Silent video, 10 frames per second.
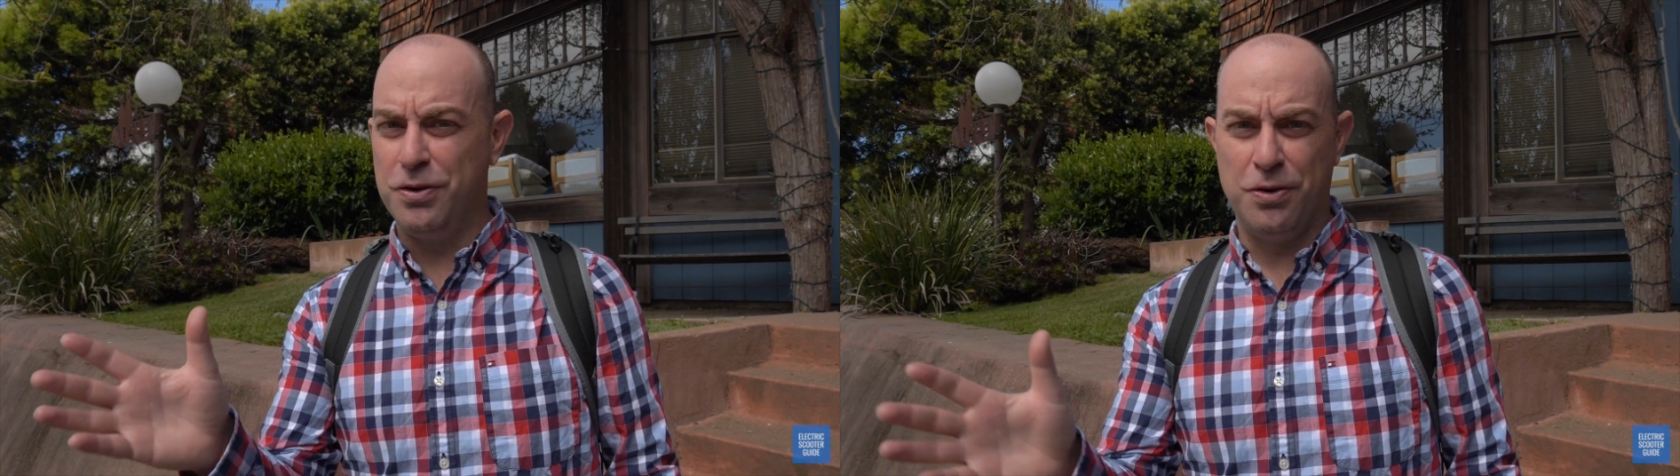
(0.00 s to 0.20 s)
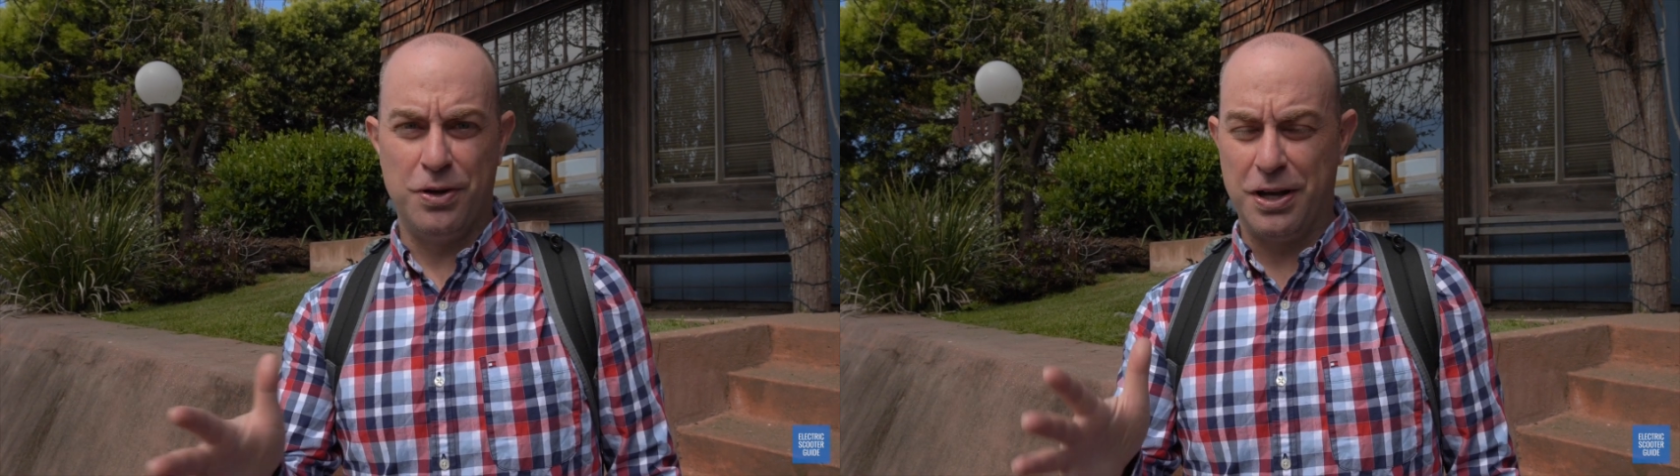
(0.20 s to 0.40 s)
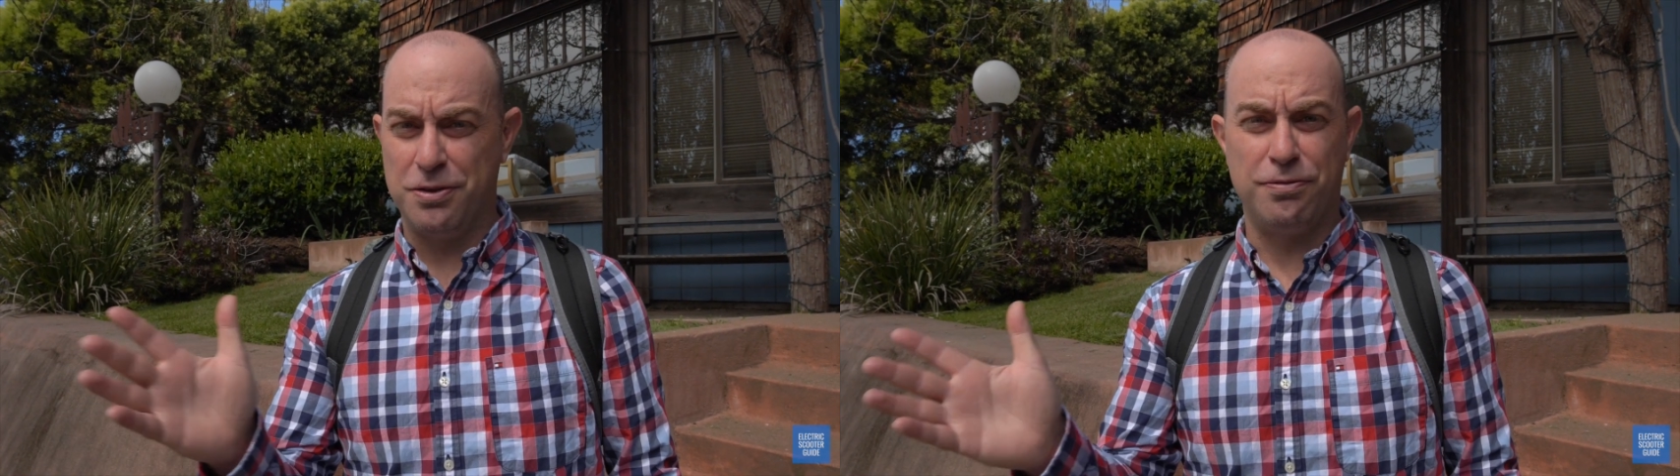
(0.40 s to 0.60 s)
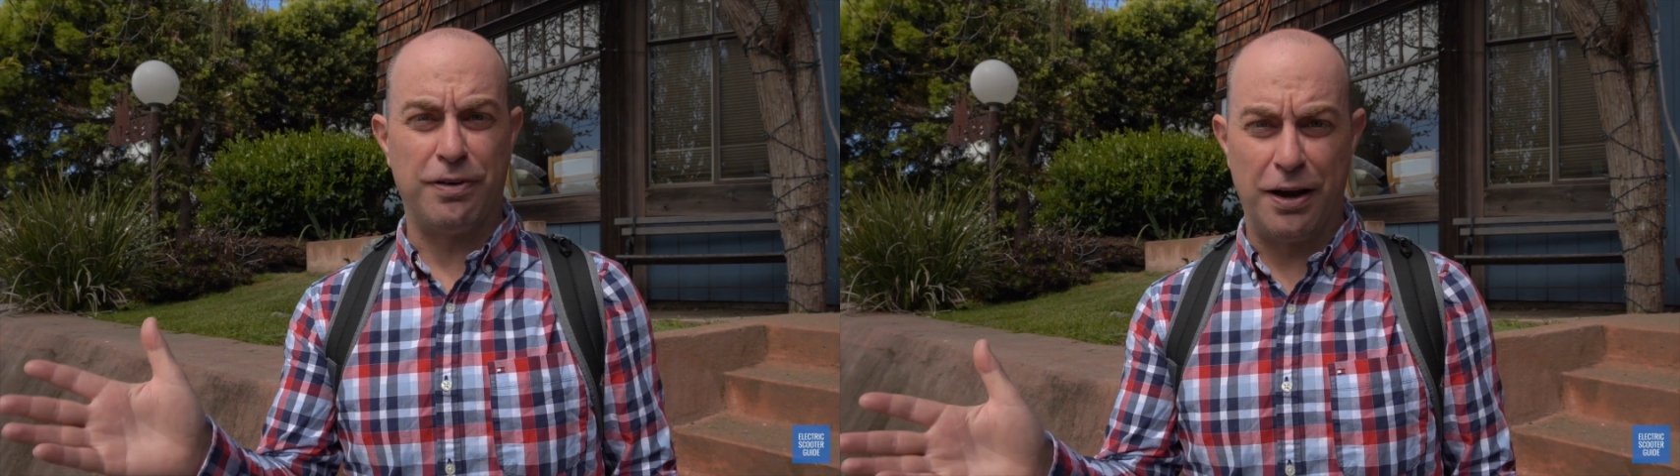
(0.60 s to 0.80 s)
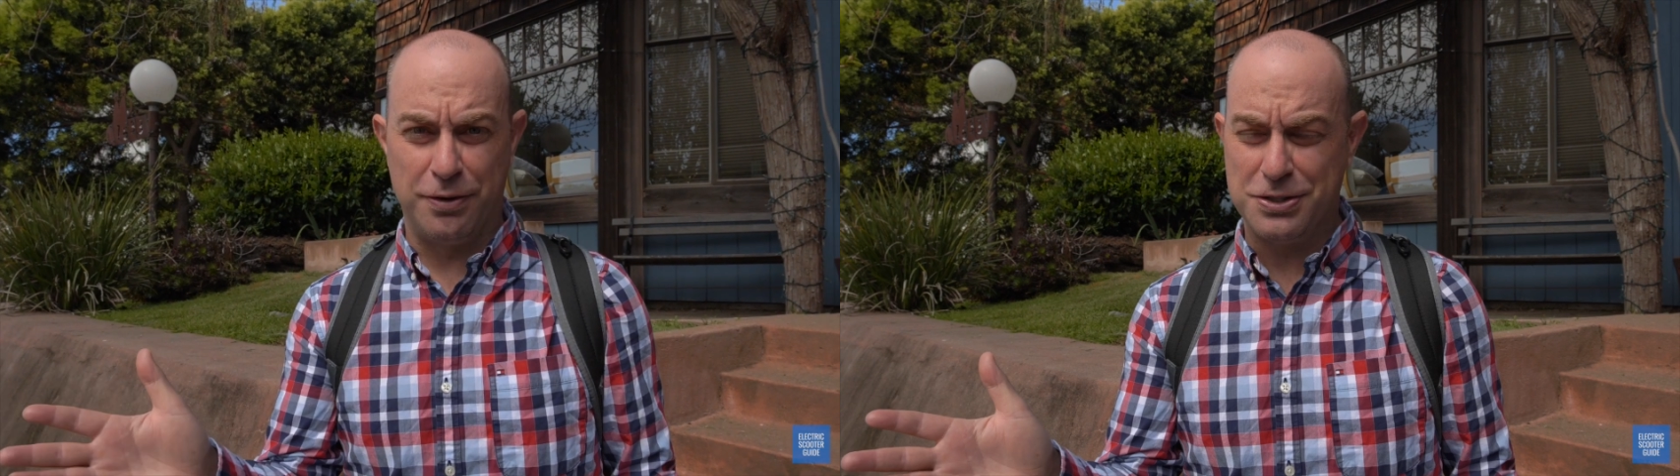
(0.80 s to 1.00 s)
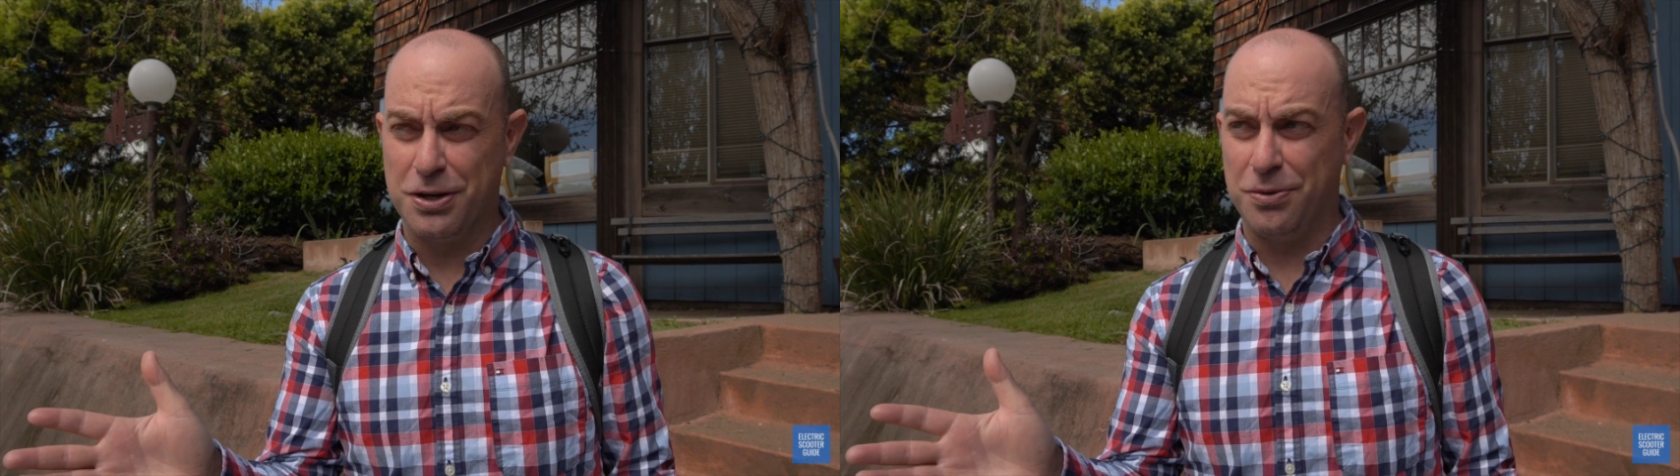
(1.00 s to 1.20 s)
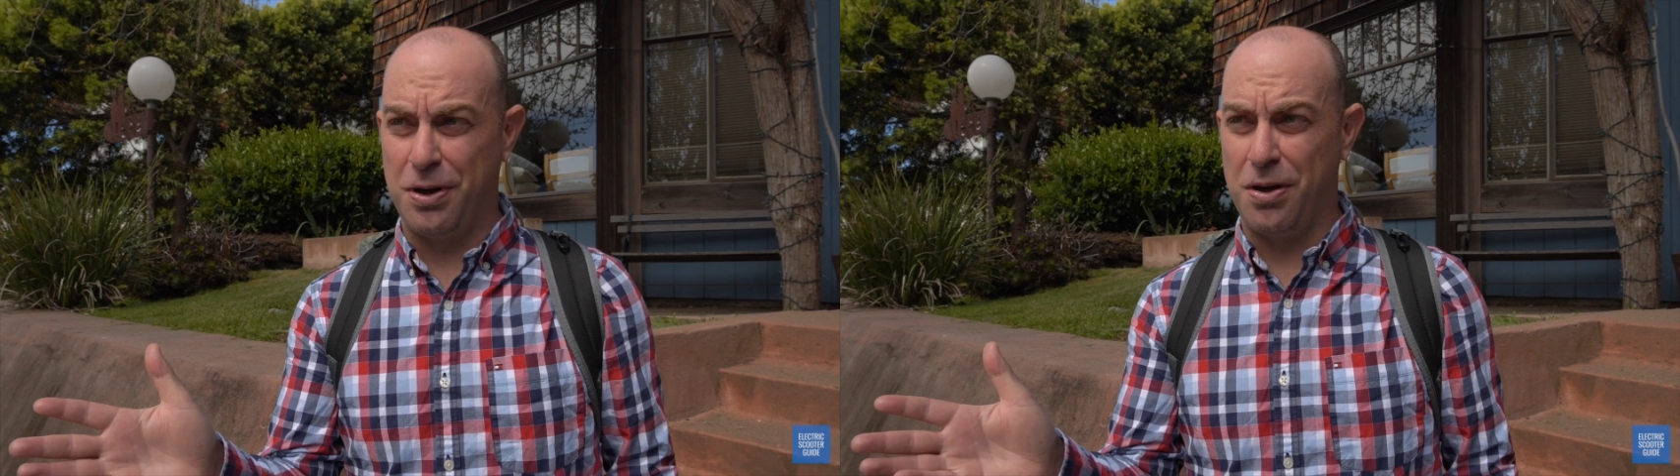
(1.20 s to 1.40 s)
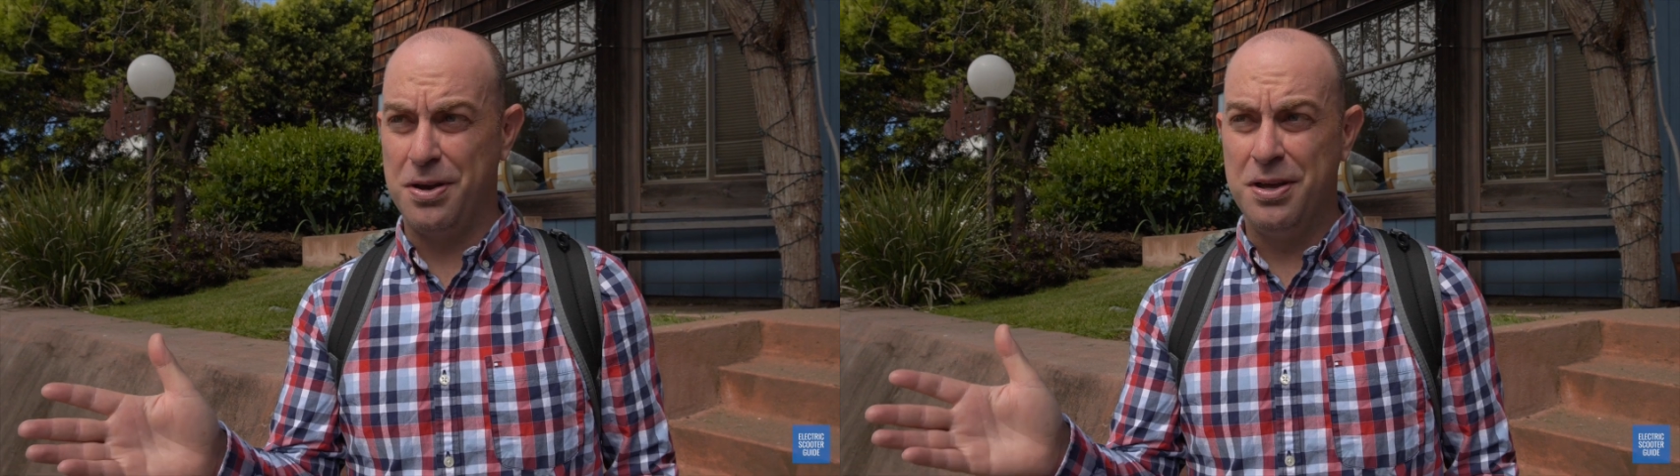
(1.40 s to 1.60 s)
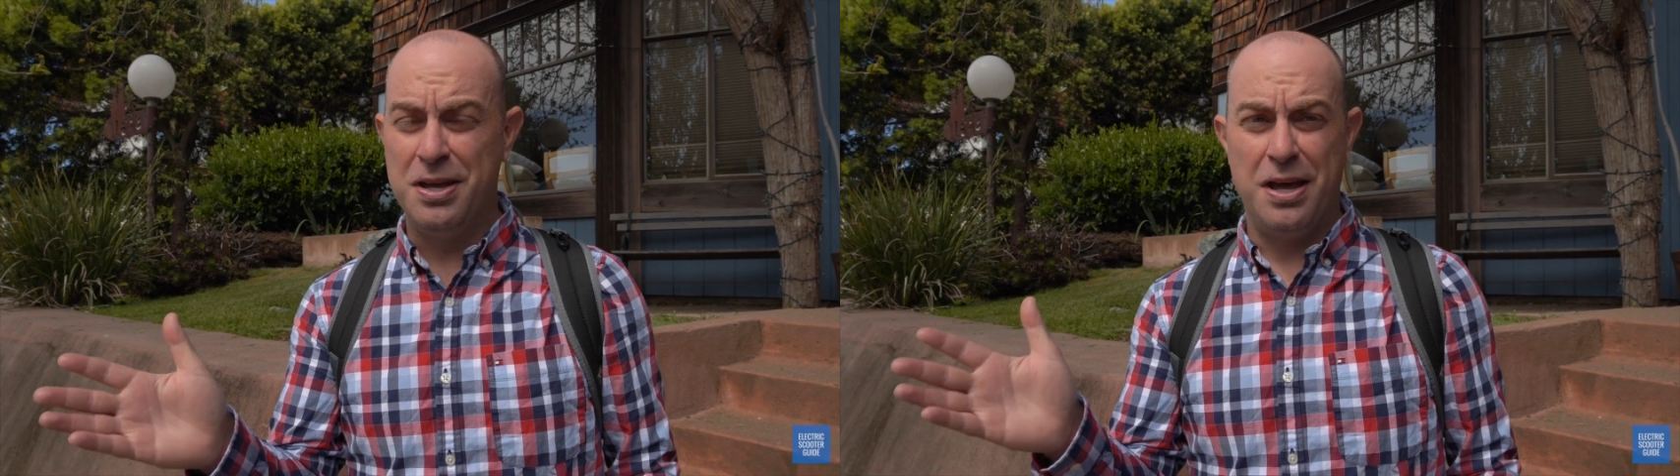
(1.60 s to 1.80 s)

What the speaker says: you got this virus going on